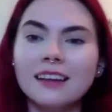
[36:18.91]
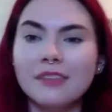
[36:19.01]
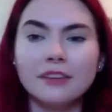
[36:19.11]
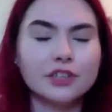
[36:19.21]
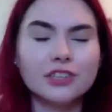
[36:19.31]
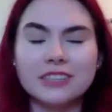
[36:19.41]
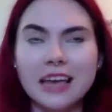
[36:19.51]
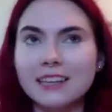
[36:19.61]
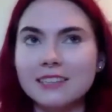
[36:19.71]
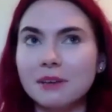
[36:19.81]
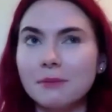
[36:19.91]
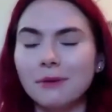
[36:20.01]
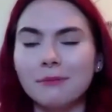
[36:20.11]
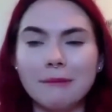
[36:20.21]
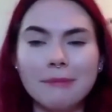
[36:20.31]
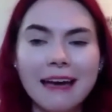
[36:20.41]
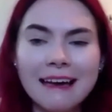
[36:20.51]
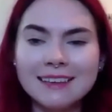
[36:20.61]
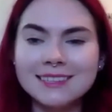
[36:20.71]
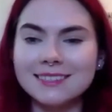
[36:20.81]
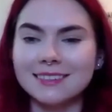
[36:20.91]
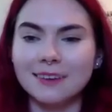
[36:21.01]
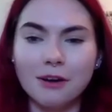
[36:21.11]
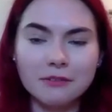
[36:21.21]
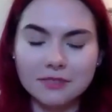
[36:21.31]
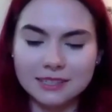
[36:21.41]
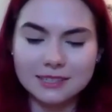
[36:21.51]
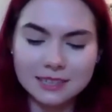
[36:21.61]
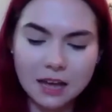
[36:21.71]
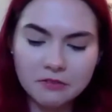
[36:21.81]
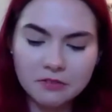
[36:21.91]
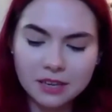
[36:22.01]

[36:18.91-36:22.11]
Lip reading: And then she just asked me about my past and all of this stuff.